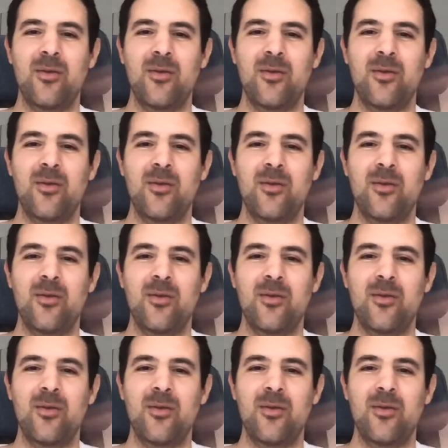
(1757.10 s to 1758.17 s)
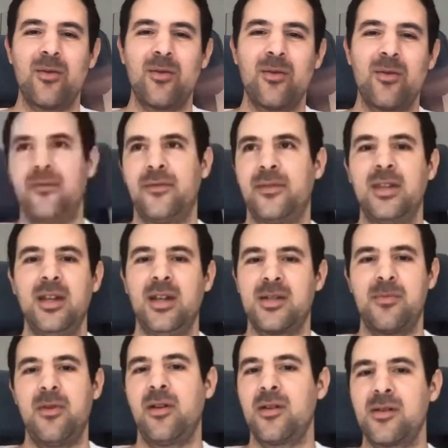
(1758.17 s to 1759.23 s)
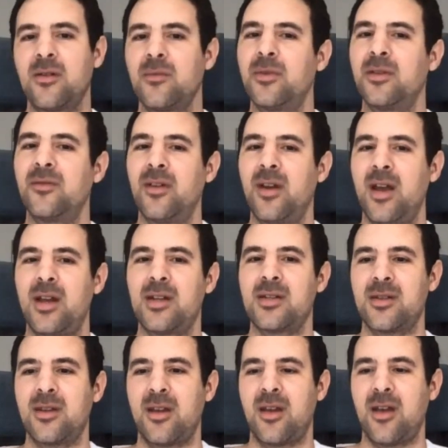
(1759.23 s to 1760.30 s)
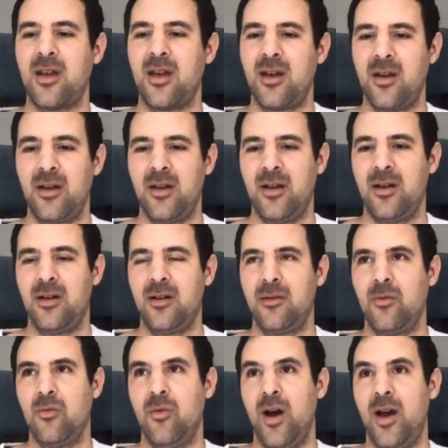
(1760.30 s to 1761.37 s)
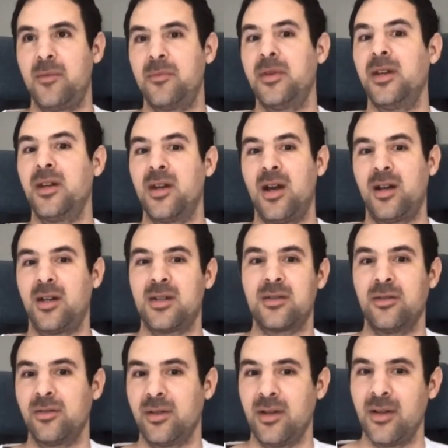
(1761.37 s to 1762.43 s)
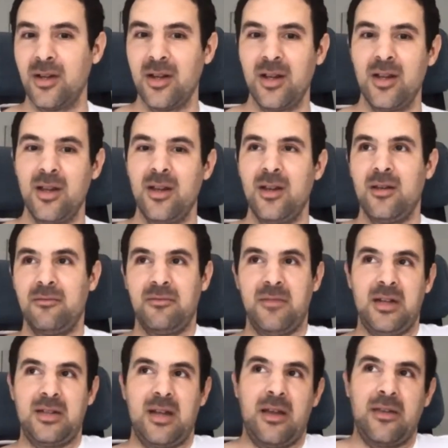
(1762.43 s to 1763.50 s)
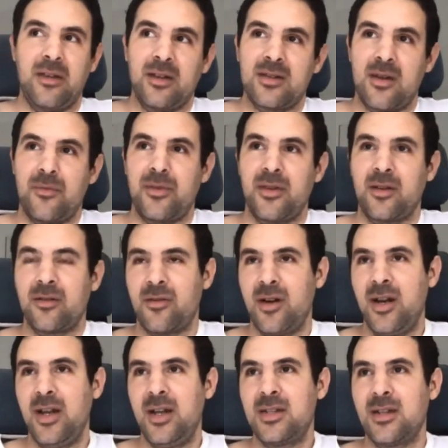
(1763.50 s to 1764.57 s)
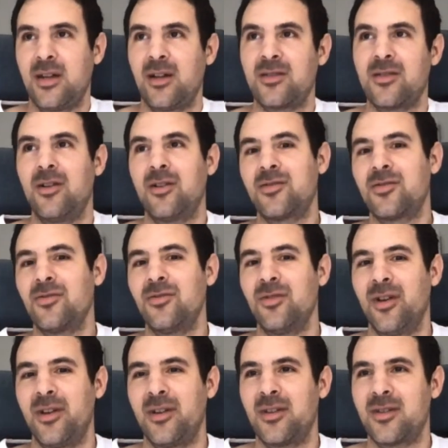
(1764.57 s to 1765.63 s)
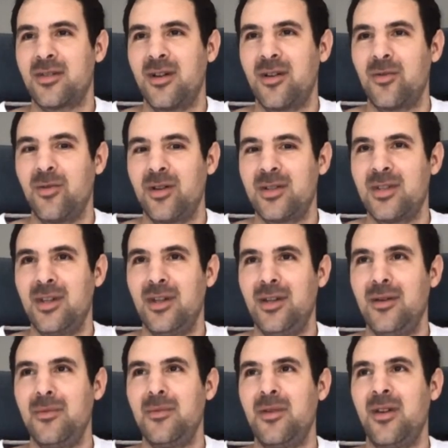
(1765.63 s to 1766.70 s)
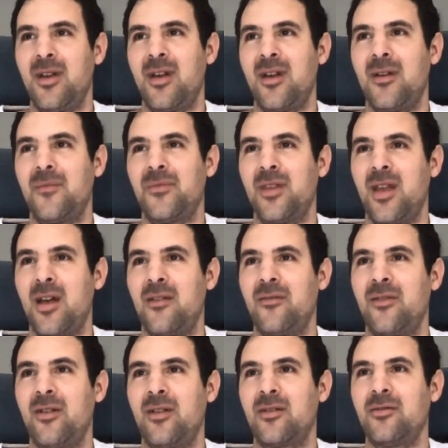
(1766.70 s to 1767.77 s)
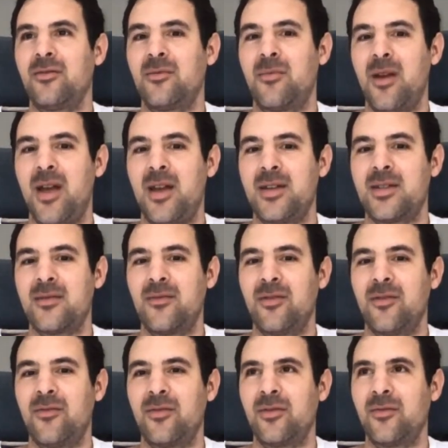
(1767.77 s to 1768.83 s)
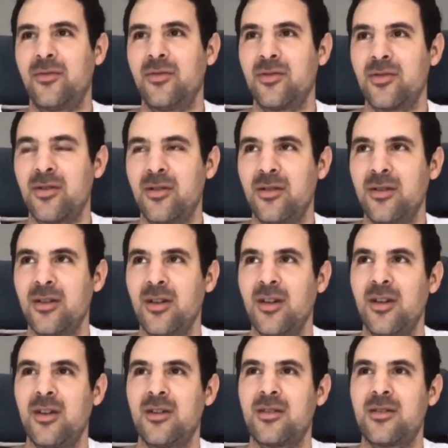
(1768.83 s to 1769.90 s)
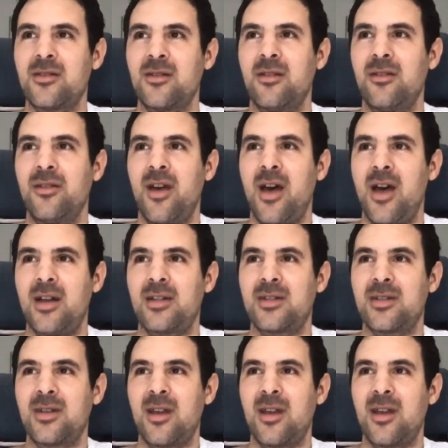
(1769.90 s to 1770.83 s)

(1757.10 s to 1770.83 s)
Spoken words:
So you have the experience of Bitfinex while being non-custodial. That's, I think, something great. And I talked to the Starkware team. They have very good plans for the future, so that